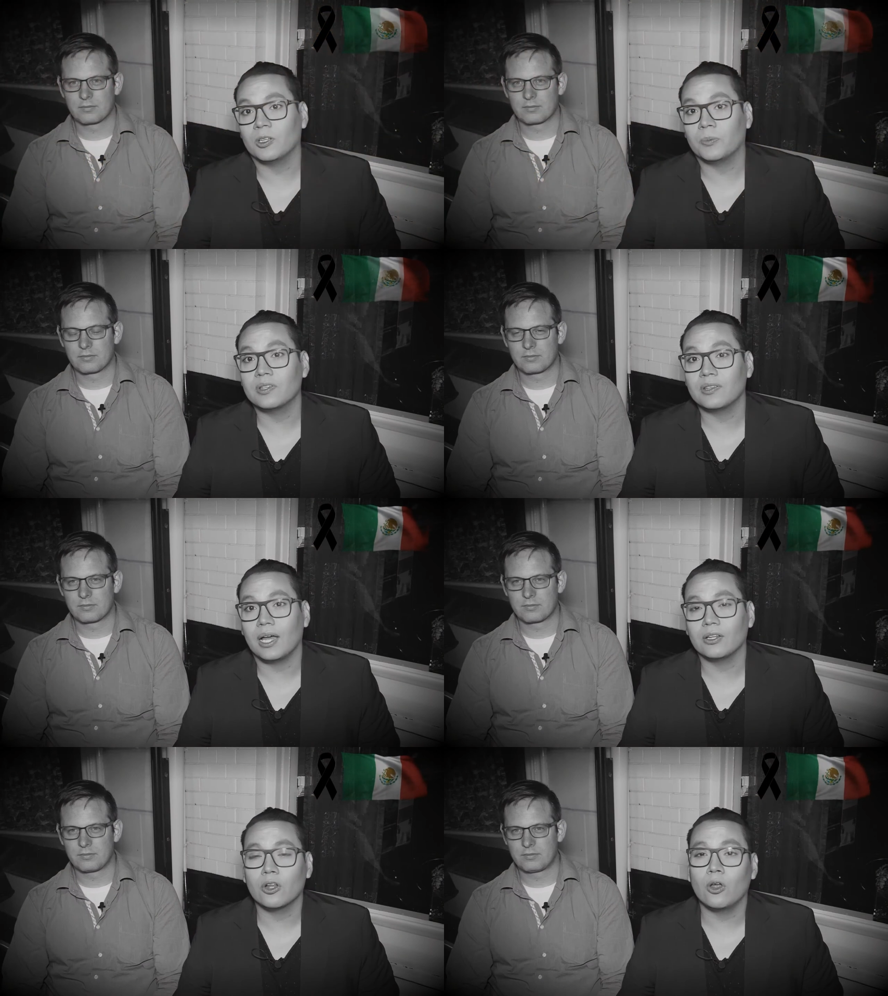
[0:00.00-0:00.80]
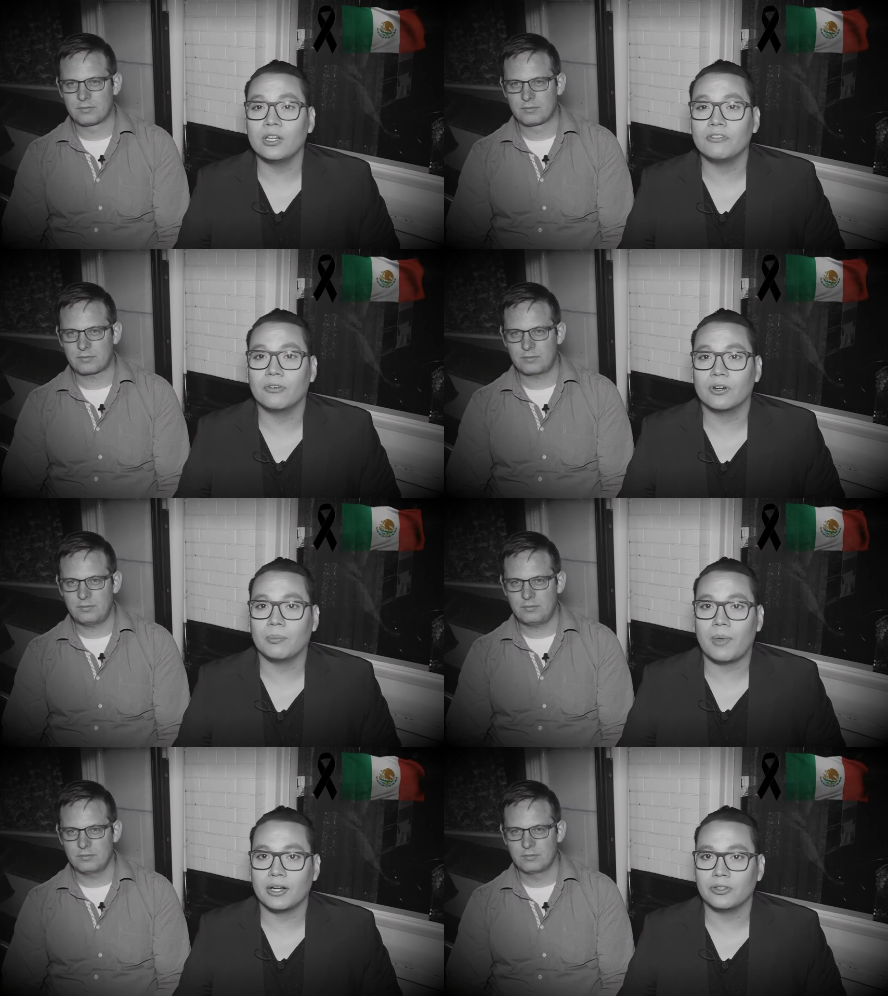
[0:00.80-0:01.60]
Speaker 1: a little bit sad, not only for the
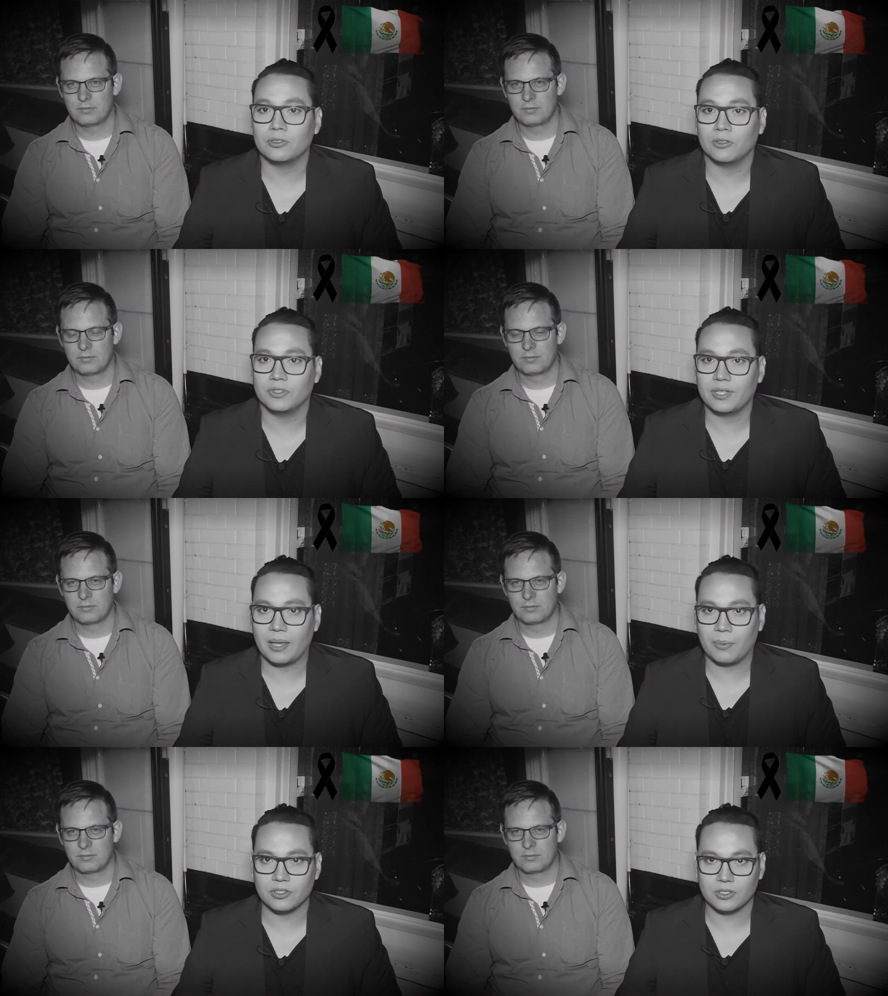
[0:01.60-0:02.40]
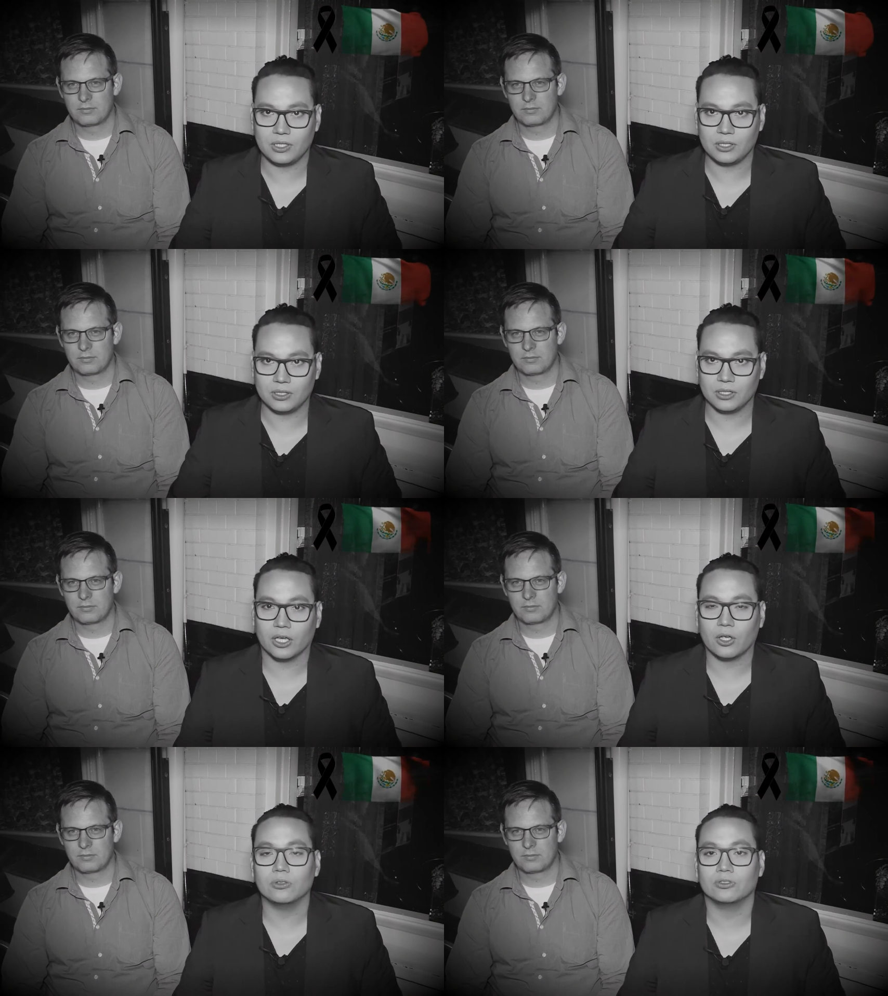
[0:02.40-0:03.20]
magnitude of the damage in
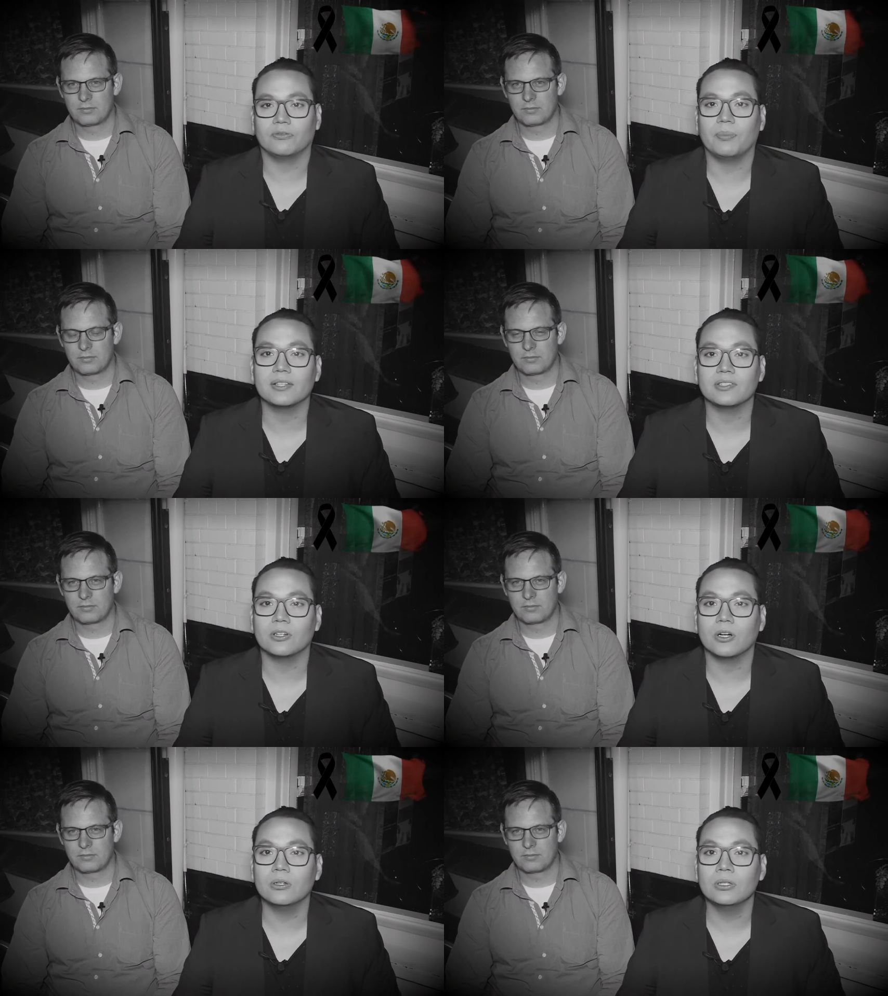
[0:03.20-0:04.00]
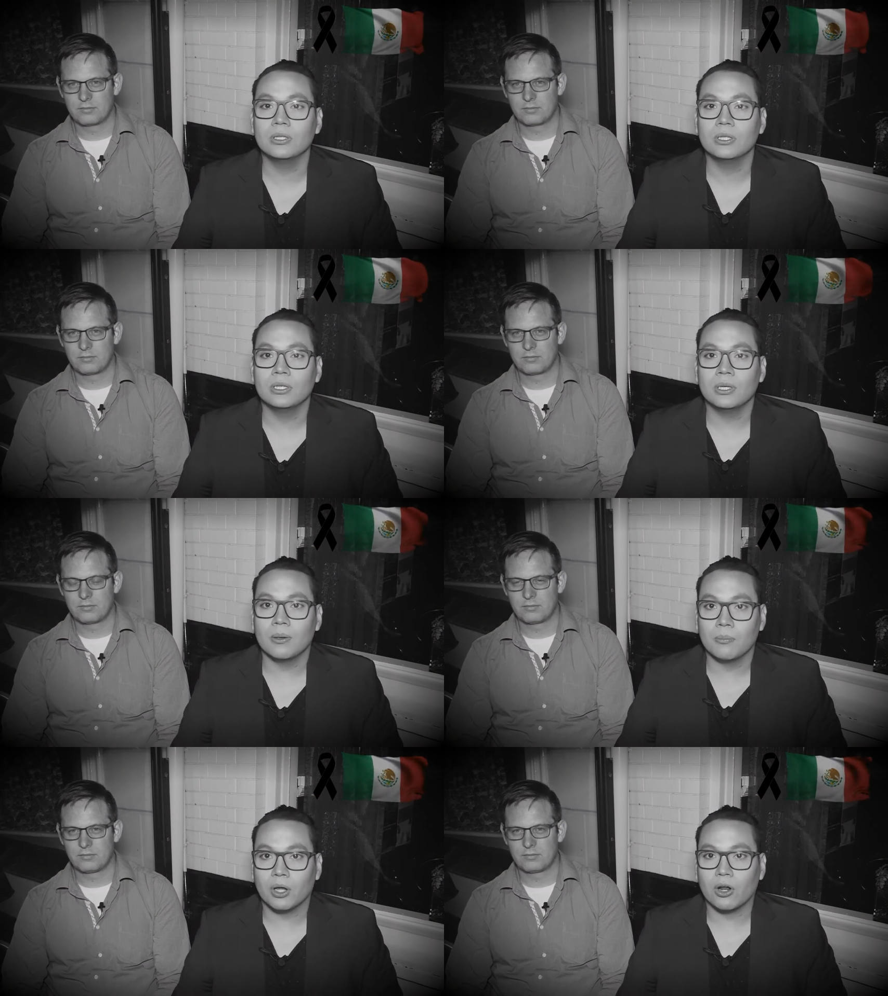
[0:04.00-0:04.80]
the coast of Mexico,
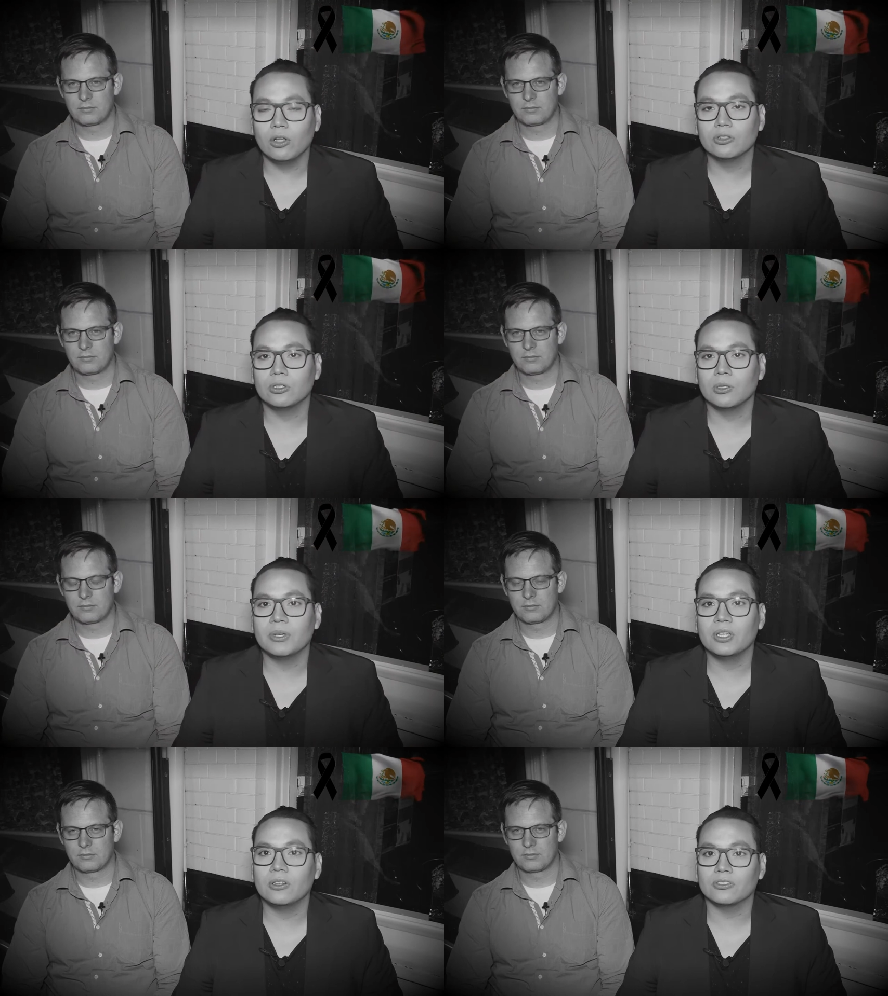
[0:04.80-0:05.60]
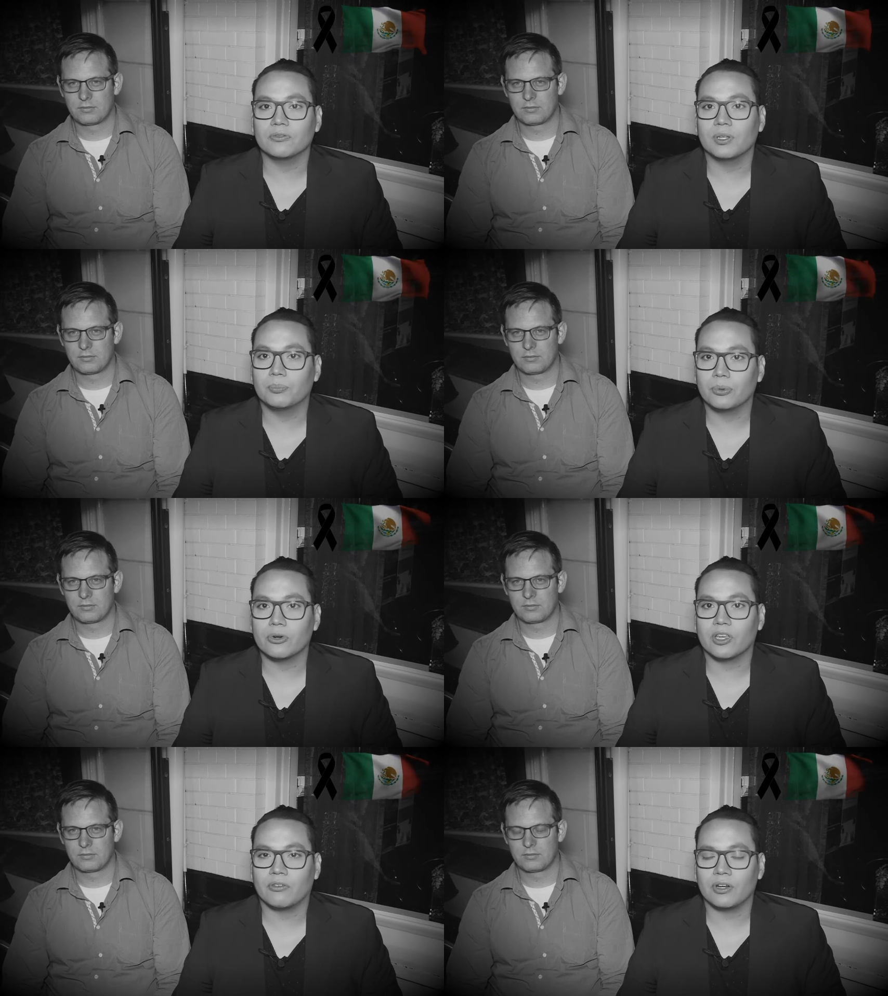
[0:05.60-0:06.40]
but also because of the poor
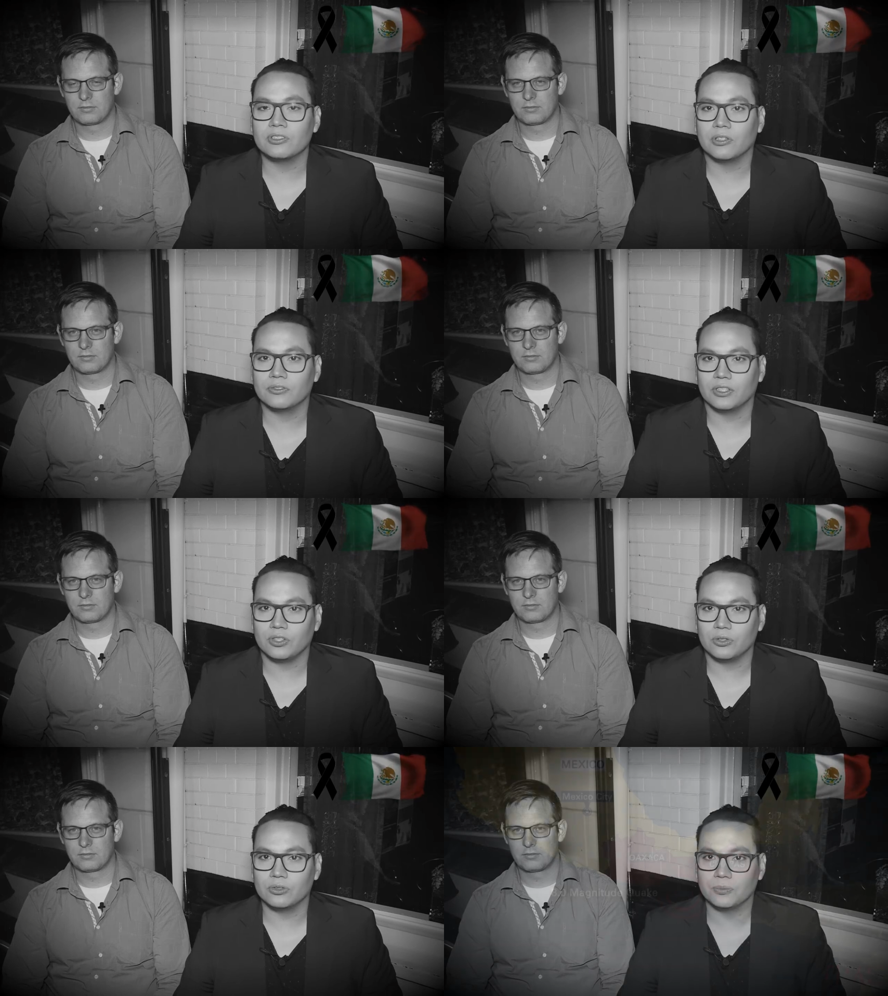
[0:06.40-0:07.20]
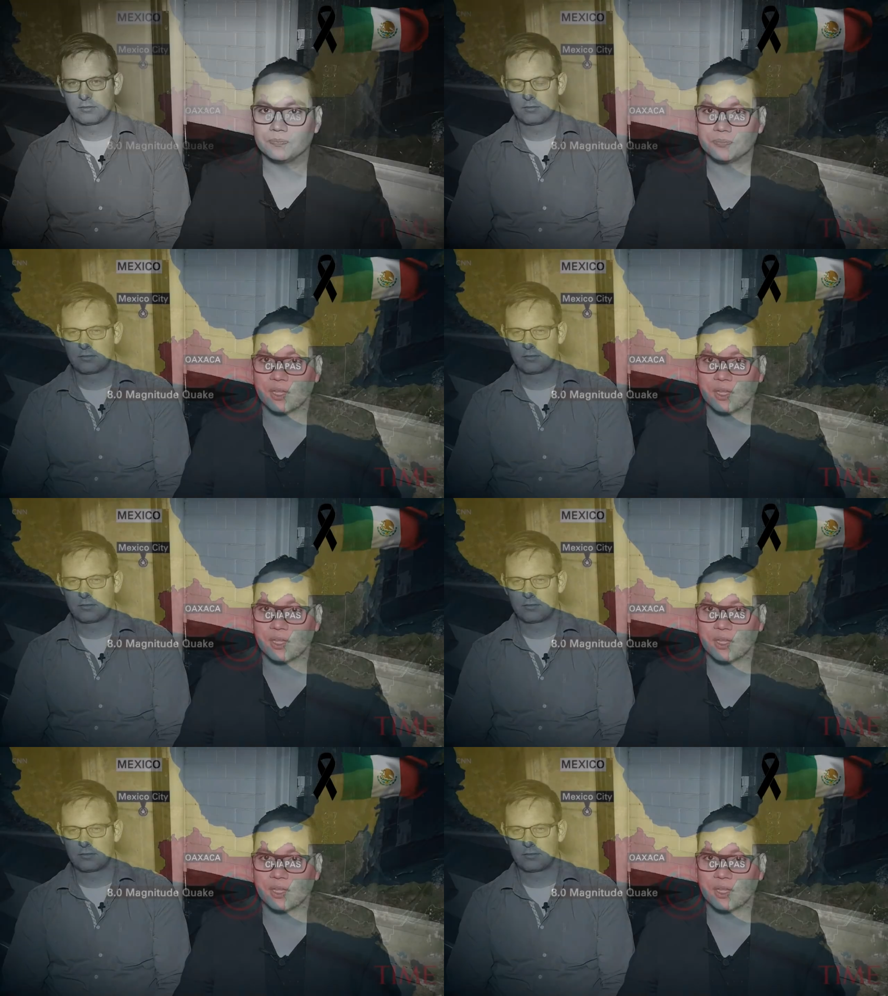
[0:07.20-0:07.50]
coverage of the news